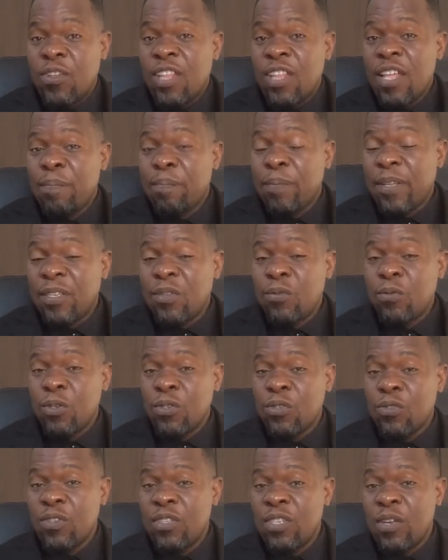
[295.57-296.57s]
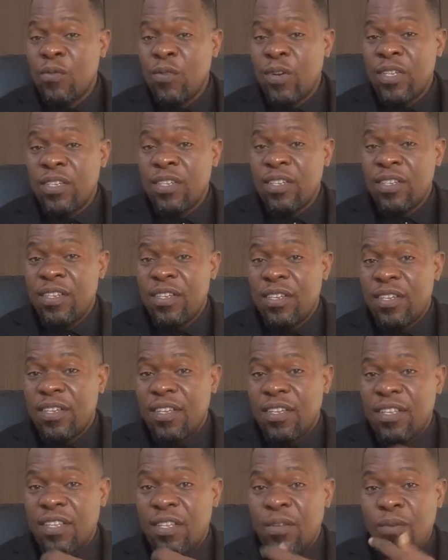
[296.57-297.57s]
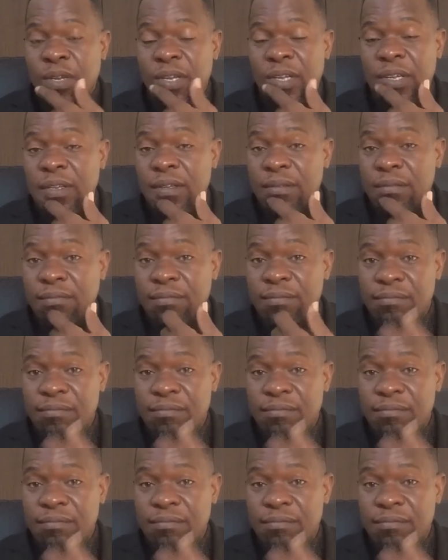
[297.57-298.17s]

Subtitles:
other party was not there when they